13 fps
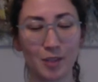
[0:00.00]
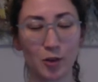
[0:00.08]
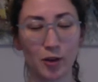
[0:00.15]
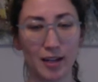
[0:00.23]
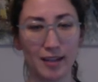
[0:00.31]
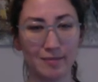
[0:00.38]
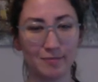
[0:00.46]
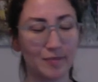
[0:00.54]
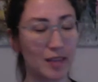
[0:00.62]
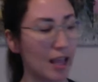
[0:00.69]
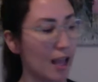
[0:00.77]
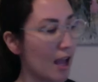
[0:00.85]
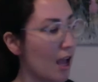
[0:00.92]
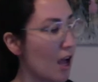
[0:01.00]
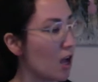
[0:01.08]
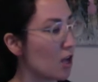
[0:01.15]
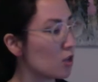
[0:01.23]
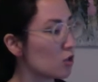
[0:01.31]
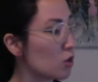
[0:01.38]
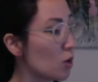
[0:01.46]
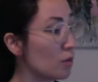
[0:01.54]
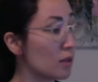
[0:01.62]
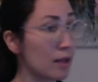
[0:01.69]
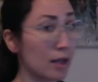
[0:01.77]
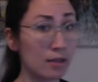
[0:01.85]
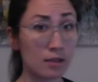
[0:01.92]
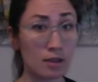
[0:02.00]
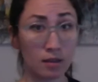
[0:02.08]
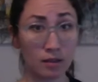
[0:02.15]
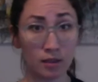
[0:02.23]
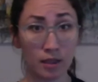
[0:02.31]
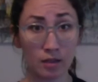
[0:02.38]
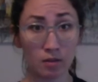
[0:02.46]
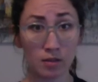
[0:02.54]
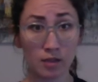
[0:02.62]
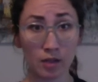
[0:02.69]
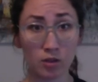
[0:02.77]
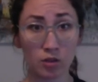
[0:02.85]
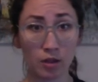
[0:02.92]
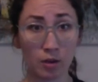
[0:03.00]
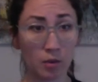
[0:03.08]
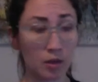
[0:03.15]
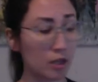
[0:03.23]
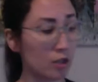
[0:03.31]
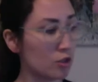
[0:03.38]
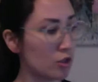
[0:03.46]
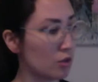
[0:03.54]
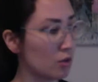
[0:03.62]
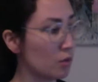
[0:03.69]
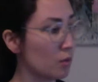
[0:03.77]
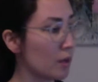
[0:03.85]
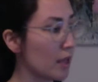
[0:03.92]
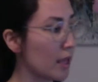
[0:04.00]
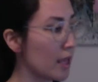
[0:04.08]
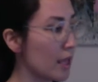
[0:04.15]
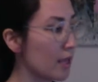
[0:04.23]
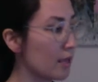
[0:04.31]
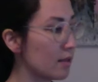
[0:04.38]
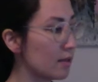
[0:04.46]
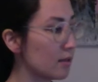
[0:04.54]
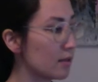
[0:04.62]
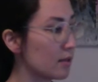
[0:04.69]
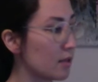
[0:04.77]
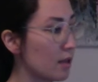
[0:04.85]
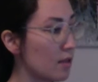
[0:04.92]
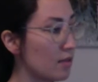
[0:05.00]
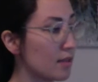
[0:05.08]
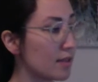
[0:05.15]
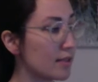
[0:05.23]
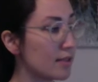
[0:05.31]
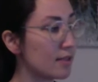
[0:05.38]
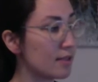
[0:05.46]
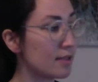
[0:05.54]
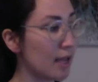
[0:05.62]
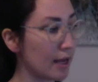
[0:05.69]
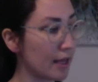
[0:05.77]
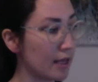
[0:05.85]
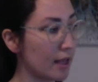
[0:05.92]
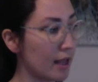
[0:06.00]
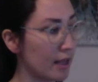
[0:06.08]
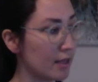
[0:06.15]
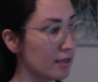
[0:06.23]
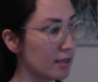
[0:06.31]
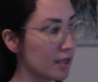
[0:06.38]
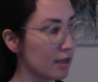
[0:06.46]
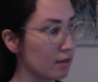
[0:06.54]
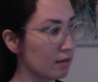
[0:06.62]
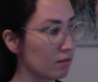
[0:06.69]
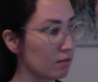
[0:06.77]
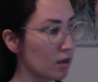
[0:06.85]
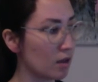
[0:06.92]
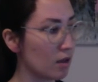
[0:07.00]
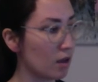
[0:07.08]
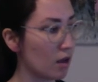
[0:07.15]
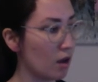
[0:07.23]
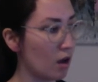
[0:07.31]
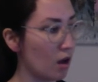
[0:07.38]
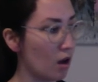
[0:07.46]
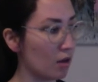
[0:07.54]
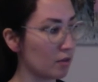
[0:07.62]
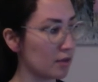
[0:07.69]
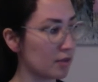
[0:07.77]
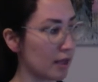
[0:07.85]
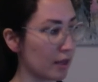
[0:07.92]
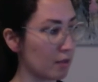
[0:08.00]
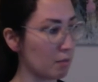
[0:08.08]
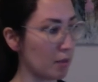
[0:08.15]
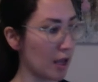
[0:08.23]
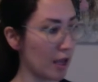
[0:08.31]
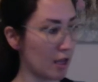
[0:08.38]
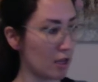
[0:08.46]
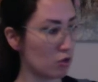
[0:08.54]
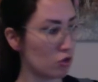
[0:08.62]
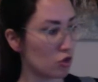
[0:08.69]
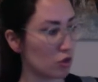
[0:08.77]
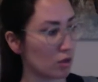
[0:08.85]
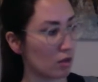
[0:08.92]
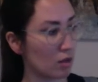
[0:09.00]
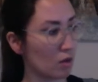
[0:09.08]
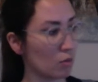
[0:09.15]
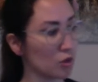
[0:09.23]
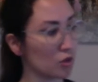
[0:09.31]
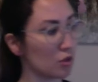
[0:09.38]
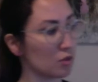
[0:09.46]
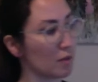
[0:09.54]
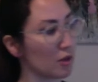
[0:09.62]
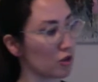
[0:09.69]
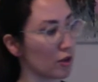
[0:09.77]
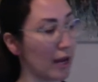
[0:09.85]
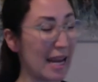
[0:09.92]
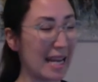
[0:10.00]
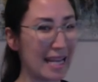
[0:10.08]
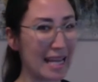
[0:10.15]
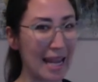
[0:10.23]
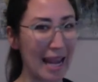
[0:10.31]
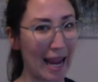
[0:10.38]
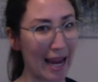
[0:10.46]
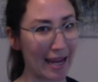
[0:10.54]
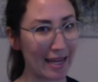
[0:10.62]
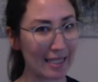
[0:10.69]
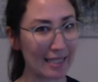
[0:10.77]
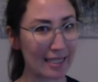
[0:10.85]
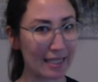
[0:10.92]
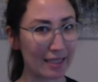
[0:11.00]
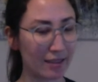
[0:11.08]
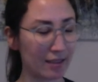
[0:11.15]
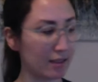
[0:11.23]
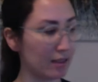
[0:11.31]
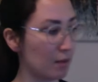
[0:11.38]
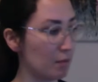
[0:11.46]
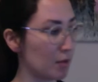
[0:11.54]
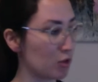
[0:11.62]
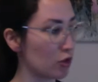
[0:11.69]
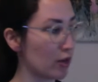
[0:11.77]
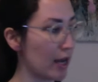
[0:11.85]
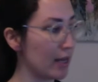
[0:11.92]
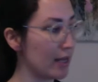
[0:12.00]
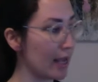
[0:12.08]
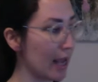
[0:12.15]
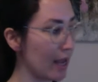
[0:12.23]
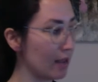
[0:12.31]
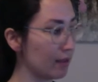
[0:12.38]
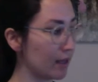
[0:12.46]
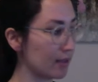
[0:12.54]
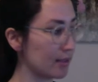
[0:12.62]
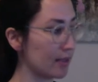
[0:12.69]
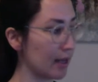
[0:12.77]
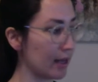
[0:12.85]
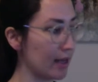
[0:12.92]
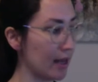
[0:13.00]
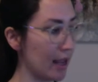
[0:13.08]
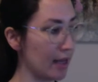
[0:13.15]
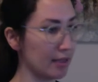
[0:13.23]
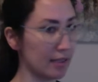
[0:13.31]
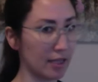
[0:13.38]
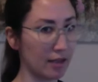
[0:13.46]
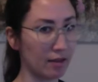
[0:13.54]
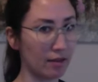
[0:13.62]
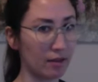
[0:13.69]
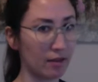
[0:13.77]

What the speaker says: Great. So the next little section that we're going to do is the second ending on the 2nd page, which is measure 88. Measure 88, that second ending